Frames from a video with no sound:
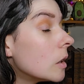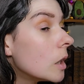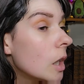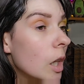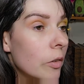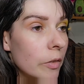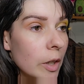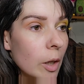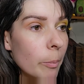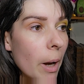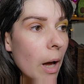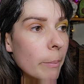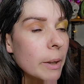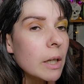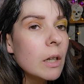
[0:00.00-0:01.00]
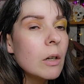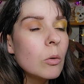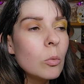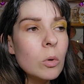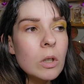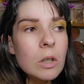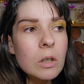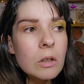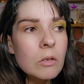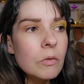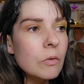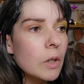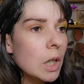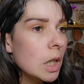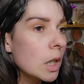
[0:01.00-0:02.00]
And I think I'm happy with
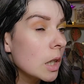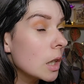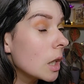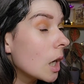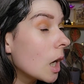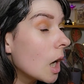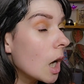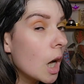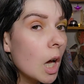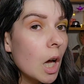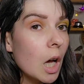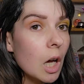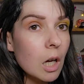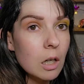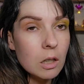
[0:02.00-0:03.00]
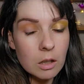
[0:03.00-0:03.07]
that.